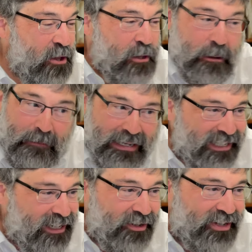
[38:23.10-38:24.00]
You
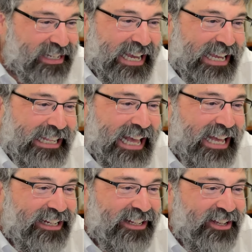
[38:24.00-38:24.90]
must understand
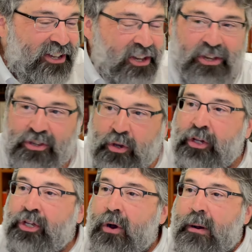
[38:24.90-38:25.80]
that. You
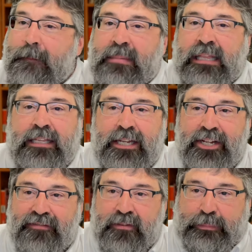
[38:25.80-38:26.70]
could go a million
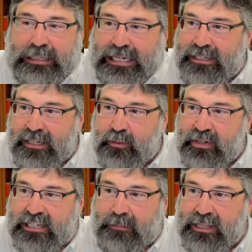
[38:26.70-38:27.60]
different places with
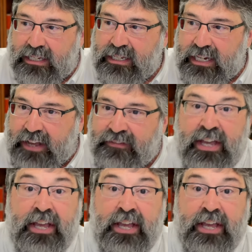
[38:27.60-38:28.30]
some of this stuff,